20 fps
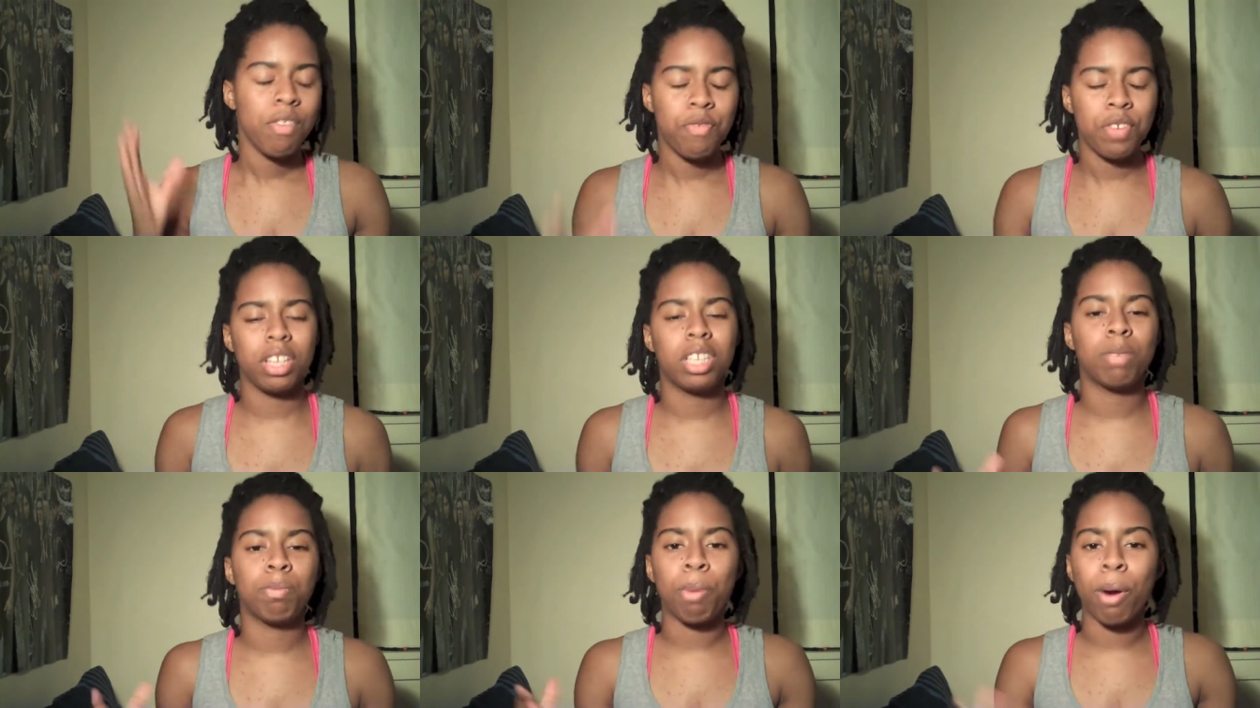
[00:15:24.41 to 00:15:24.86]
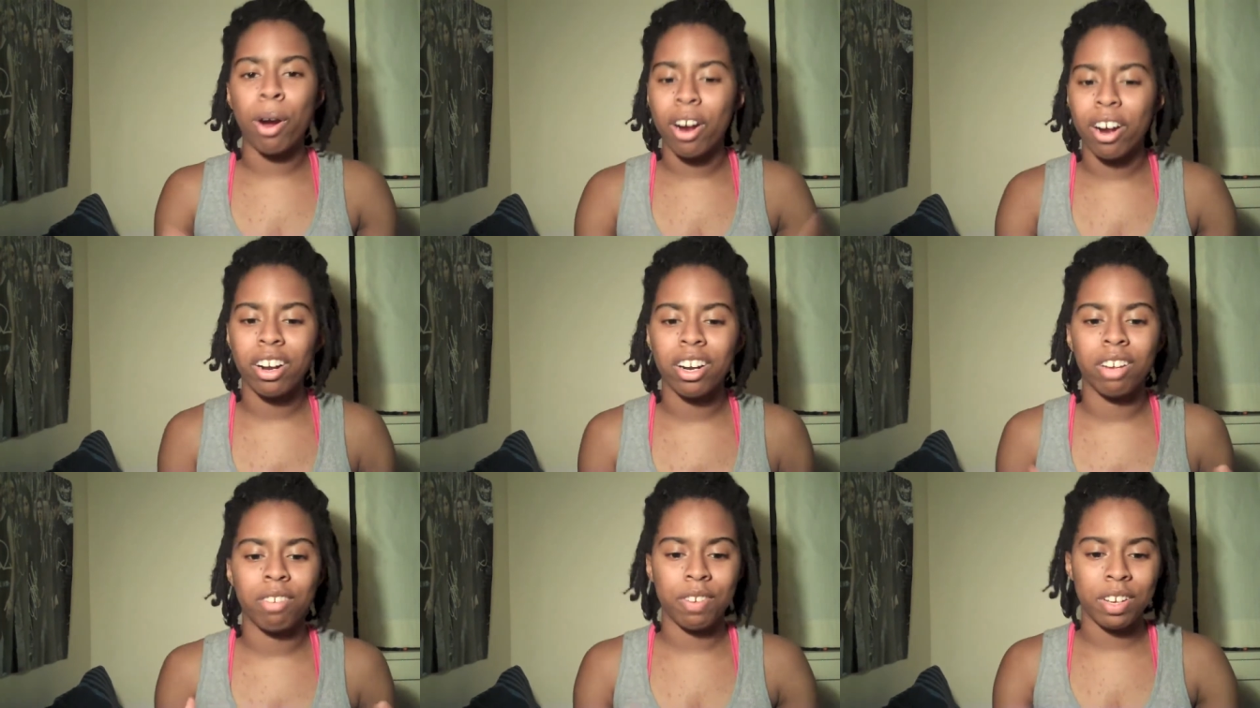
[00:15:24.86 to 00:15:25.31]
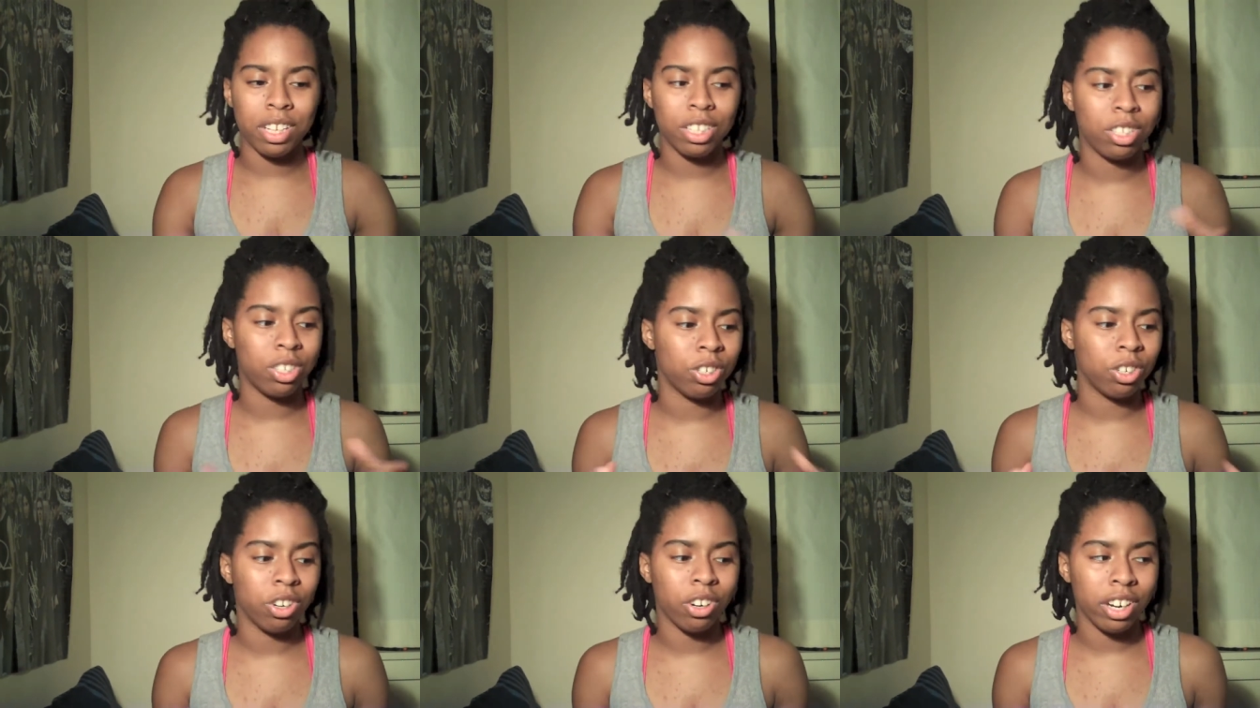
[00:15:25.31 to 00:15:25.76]
this part of his
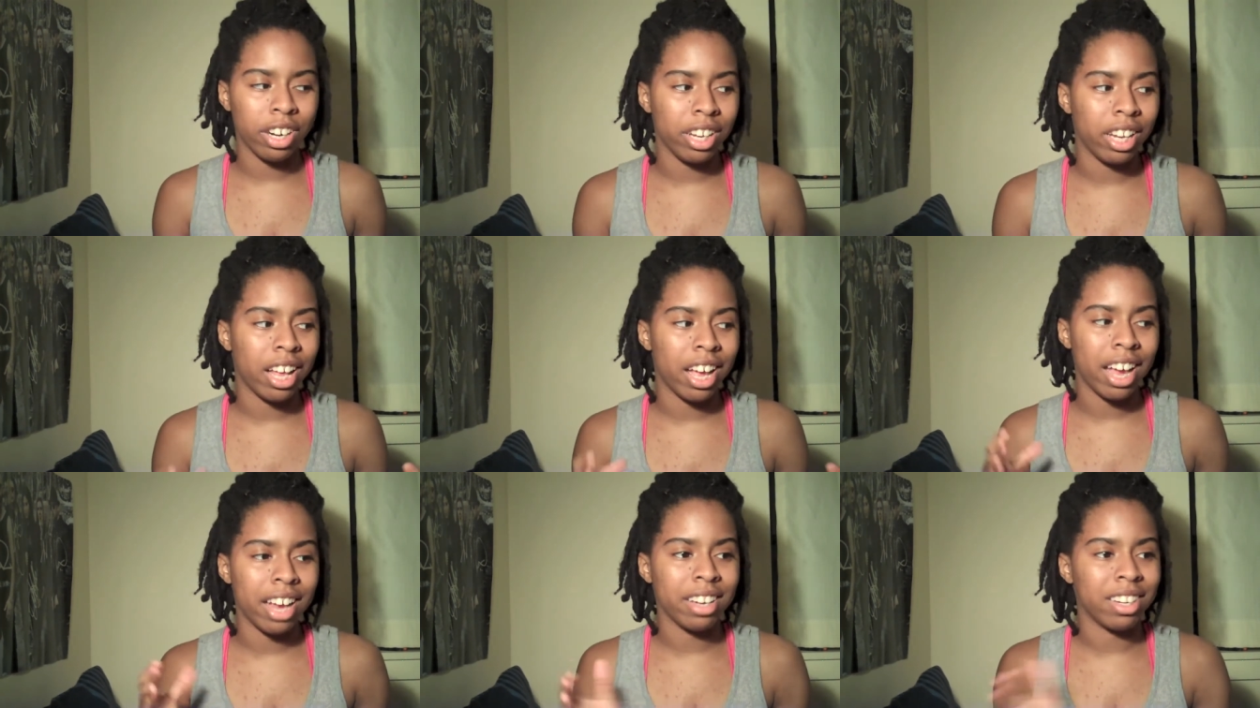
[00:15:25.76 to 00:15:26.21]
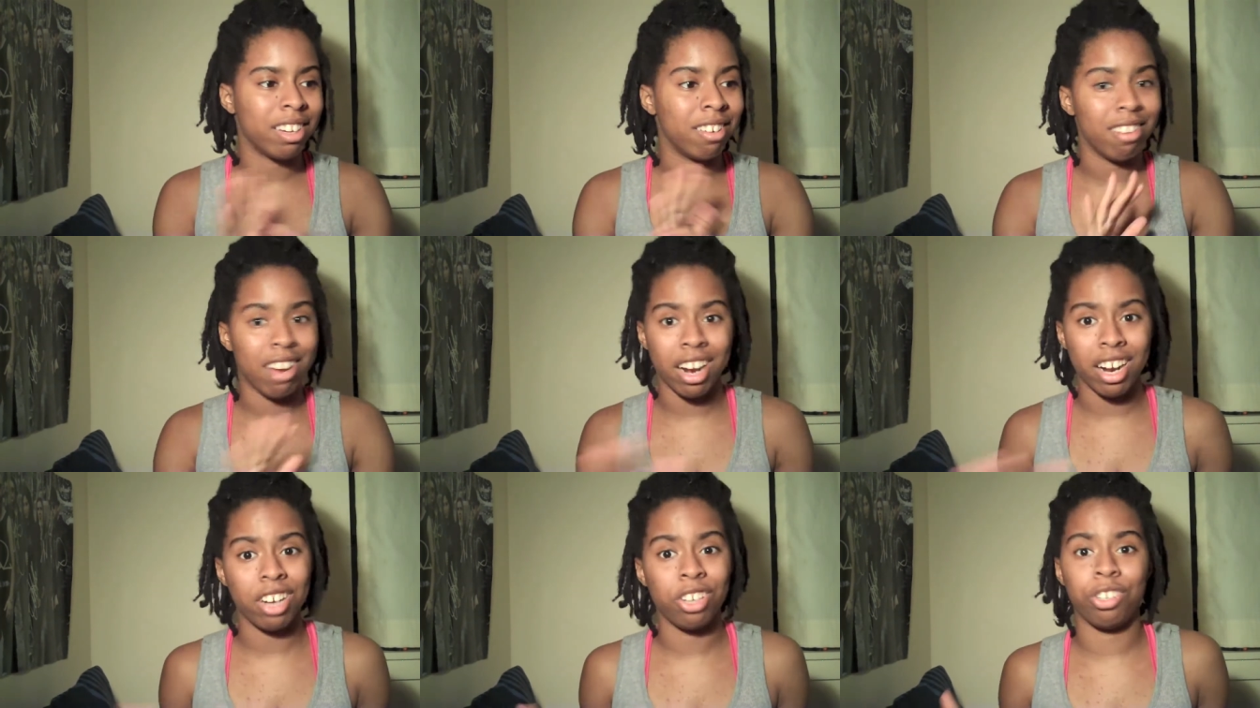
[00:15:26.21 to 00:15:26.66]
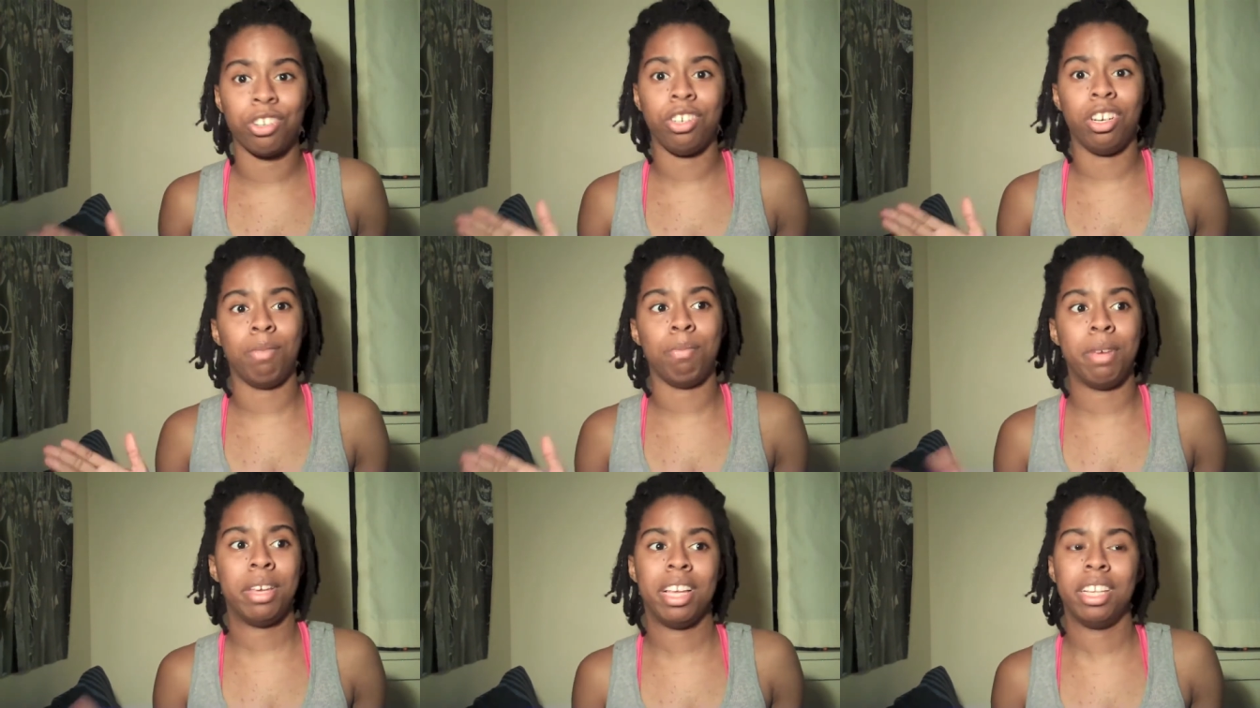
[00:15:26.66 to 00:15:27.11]
storyline not interesting
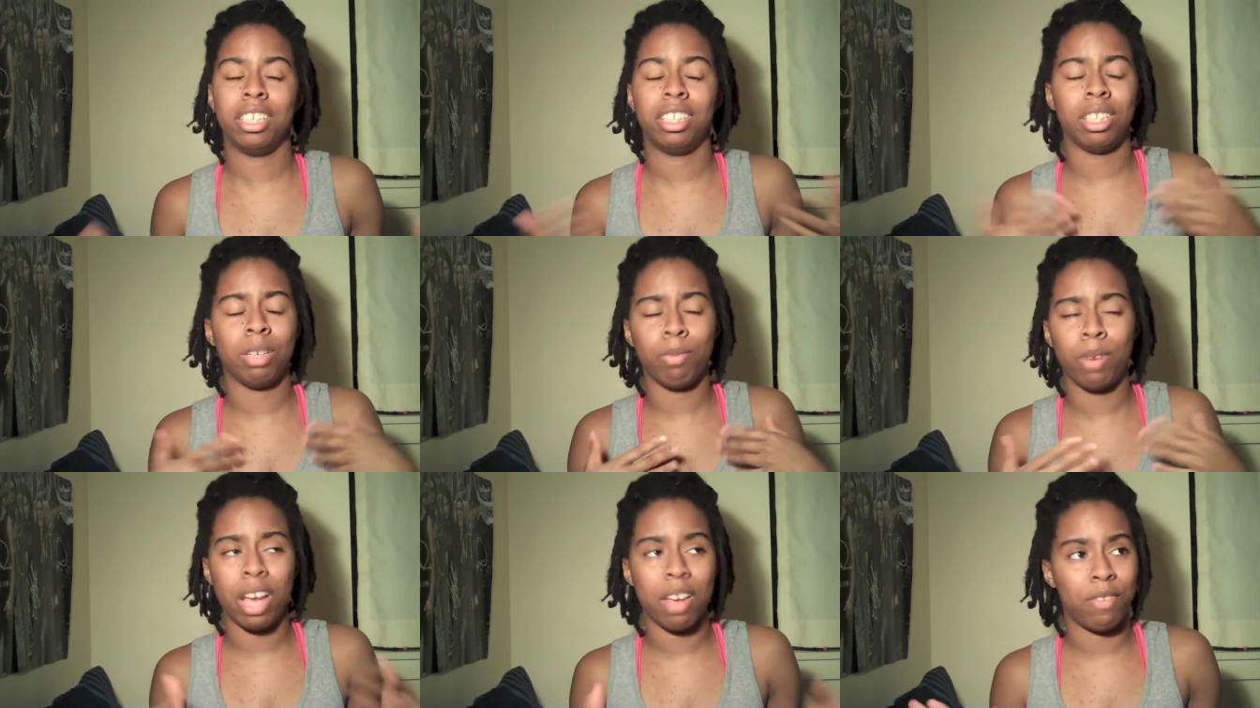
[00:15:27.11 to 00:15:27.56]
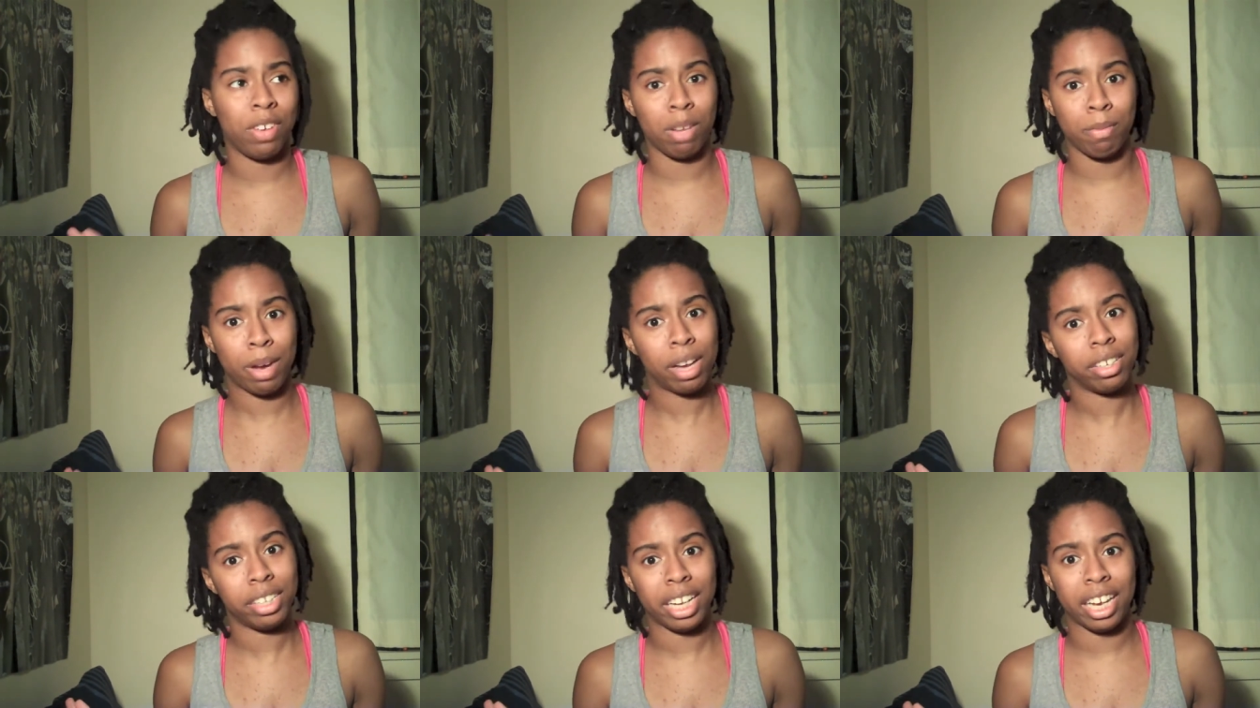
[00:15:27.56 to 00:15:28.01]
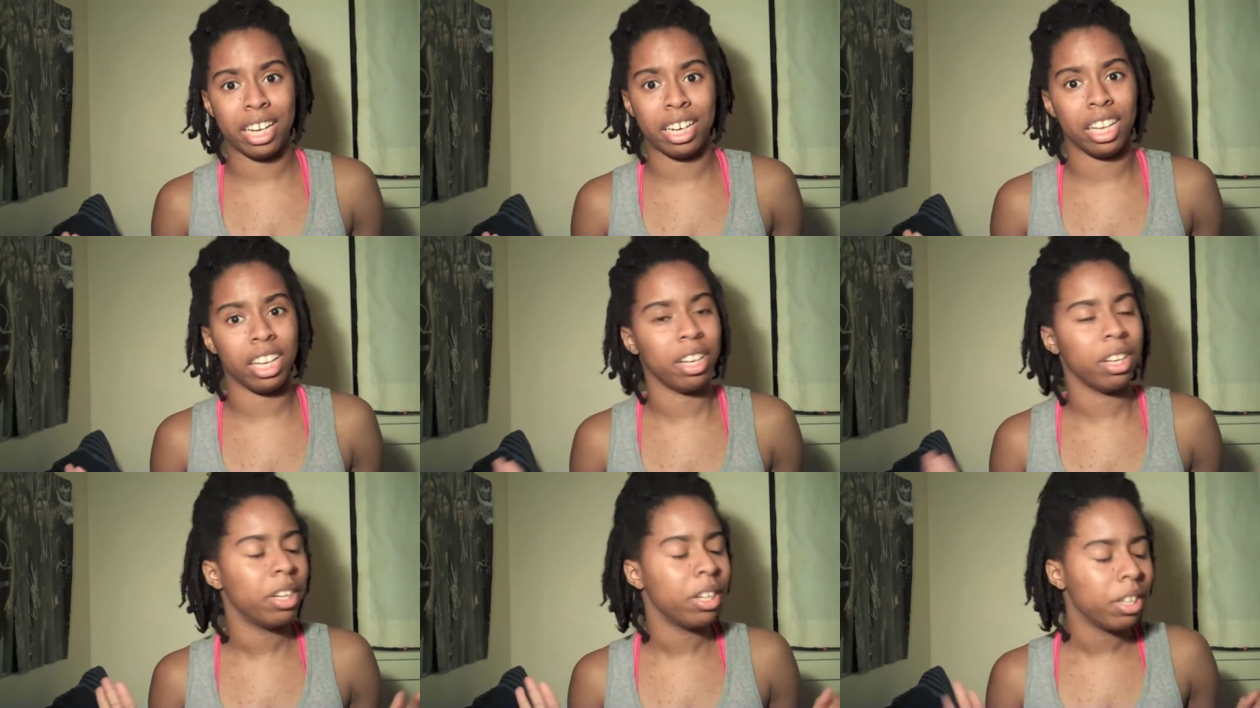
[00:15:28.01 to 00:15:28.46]
to me. It's the same way I feel about
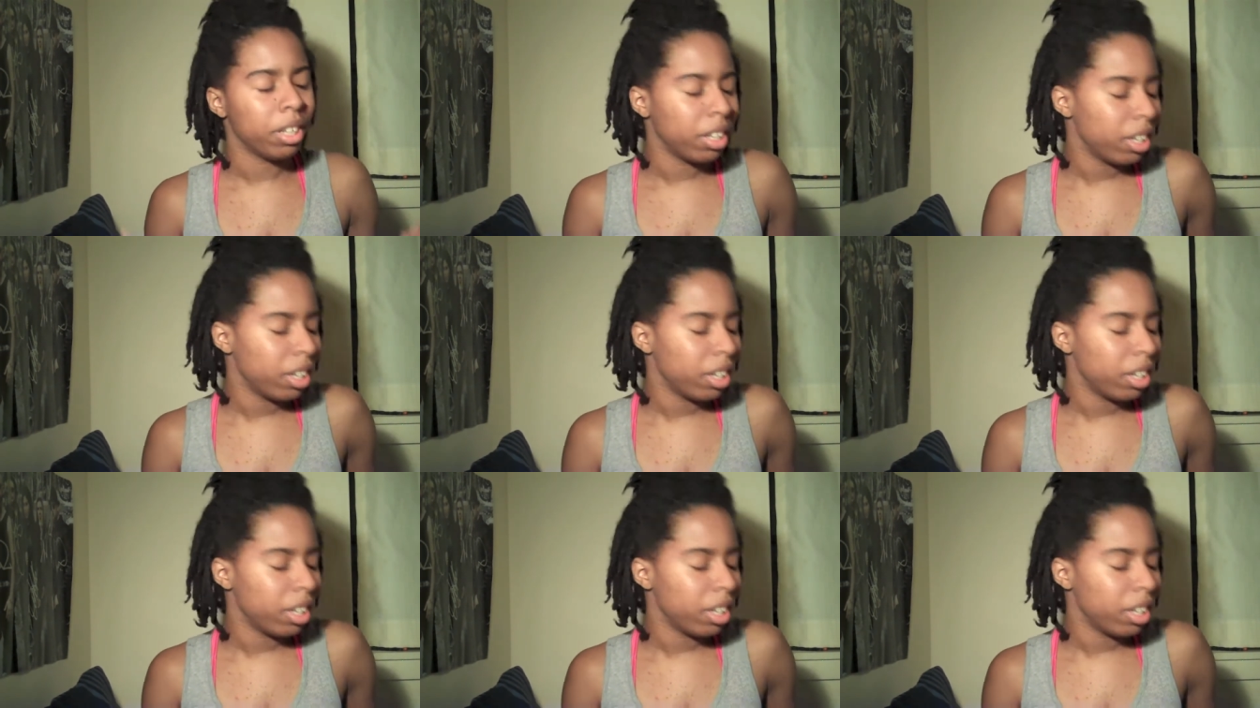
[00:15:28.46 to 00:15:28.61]
Danny.